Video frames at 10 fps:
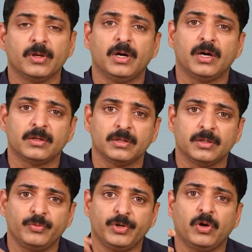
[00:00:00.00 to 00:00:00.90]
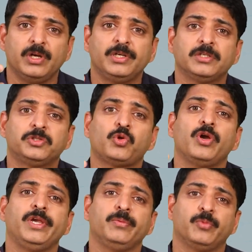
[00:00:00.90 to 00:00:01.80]
or uh, we call it as
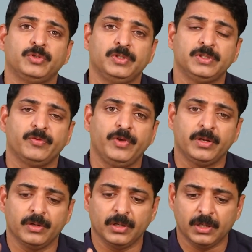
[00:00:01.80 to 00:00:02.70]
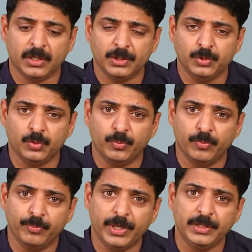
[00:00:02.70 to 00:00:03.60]
thawing procedure where uh, you
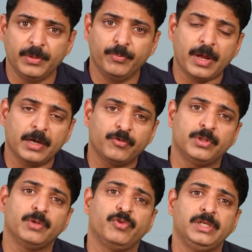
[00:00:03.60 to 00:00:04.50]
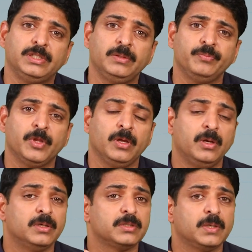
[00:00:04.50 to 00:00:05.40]
bring them back from the freezing
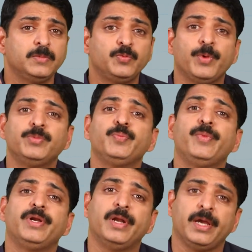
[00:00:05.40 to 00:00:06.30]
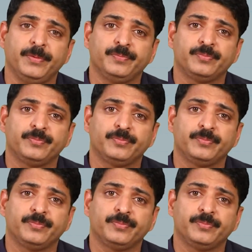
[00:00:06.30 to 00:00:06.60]
some sperms may die.